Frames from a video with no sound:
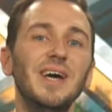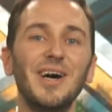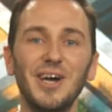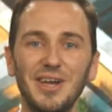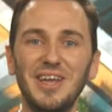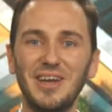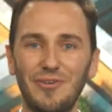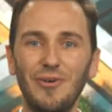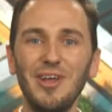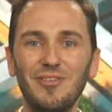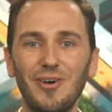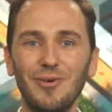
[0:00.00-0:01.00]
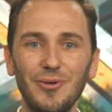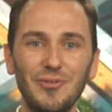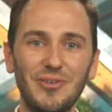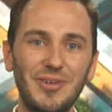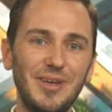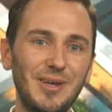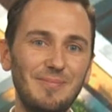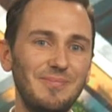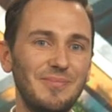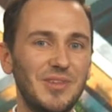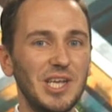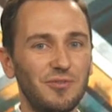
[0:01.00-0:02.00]
Ah, yeah, great, Harald.
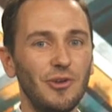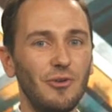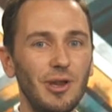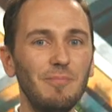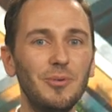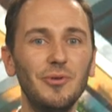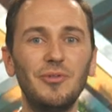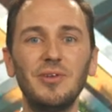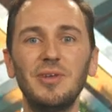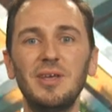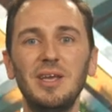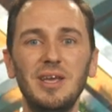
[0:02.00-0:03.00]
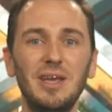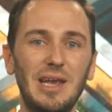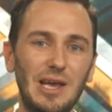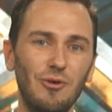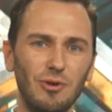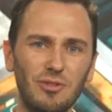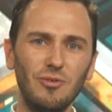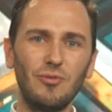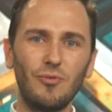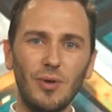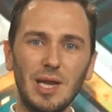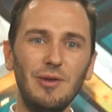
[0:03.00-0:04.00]
Um, thanks for your input. In order to
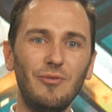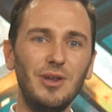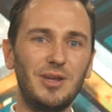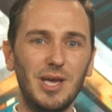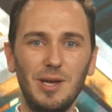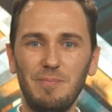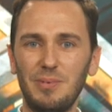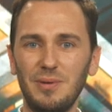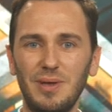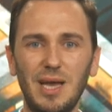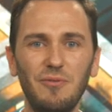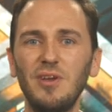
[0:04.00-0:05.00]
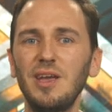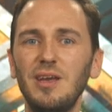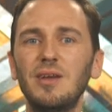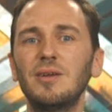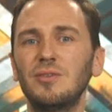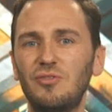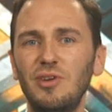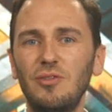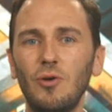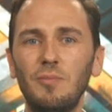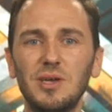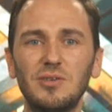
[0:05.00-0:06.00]
quickly recap, I think three
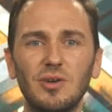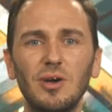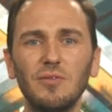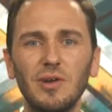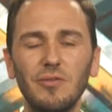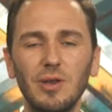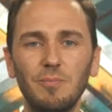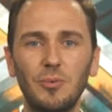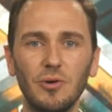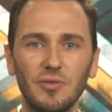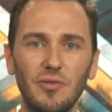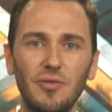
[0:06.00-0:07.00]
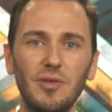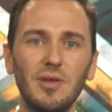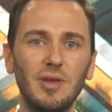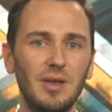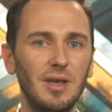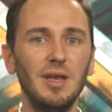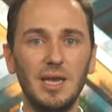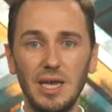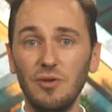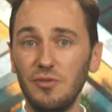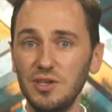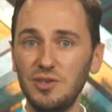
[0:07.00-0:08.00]
topics are very important
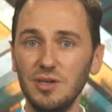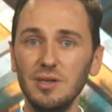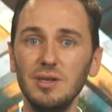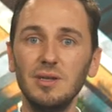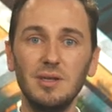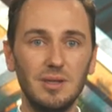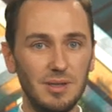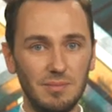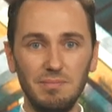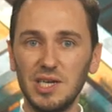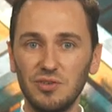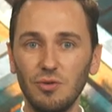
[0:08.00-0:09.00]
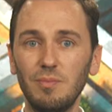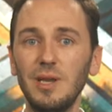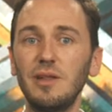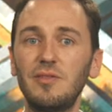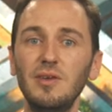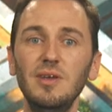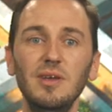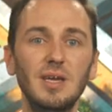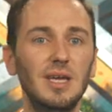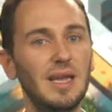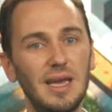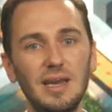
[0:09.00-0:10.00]
innovation, measurability,
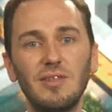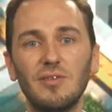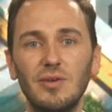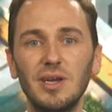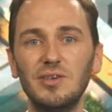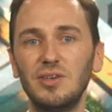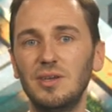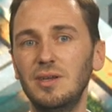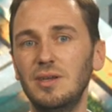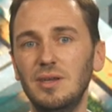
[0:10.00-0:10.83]
and integration.